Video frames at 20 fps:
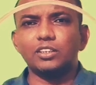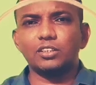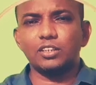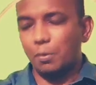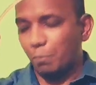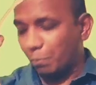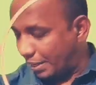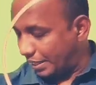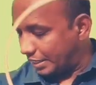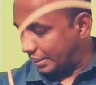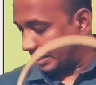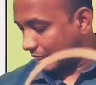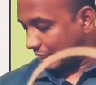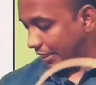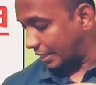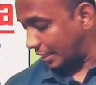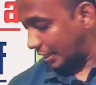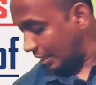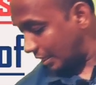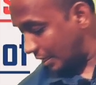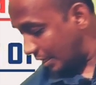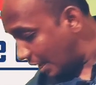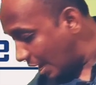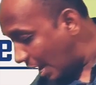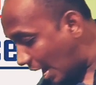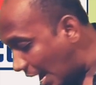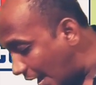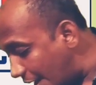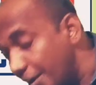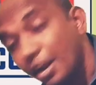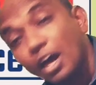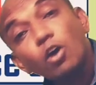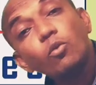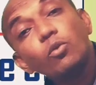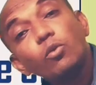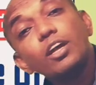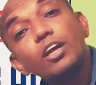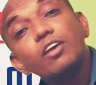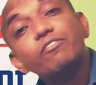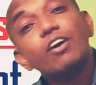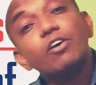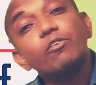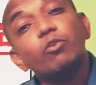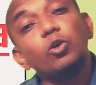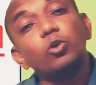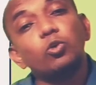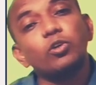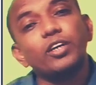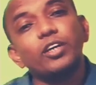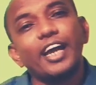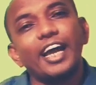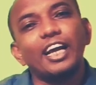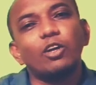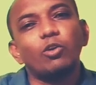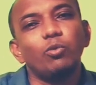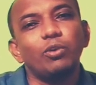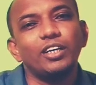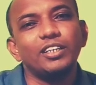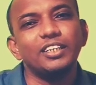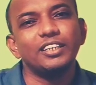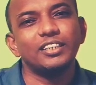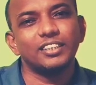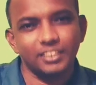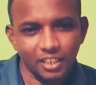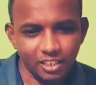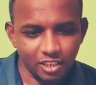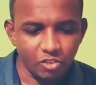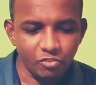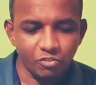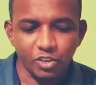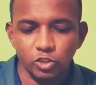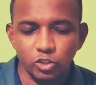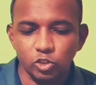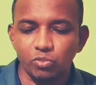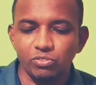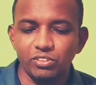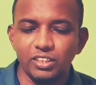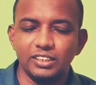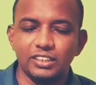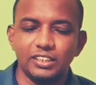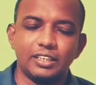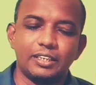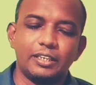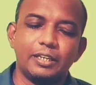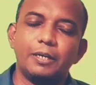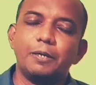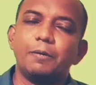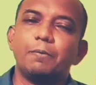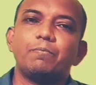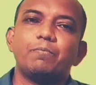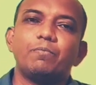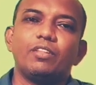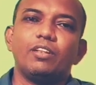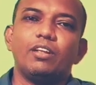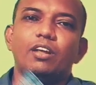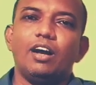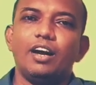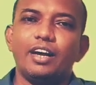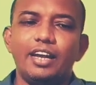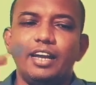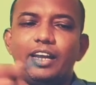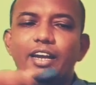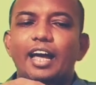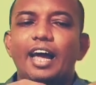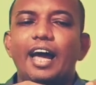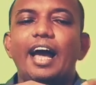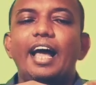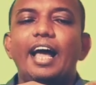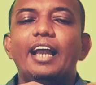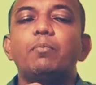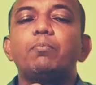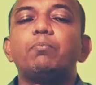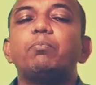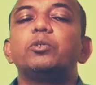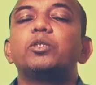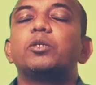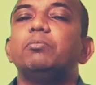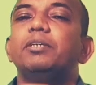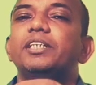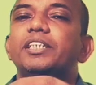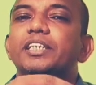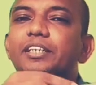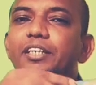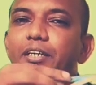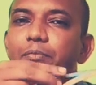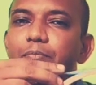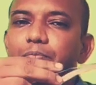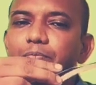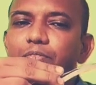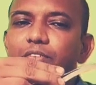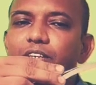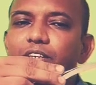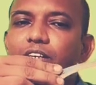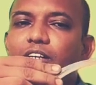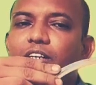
this complete circle, and now if I want to calculate the circumference of this circle, again I'll put a meter tape.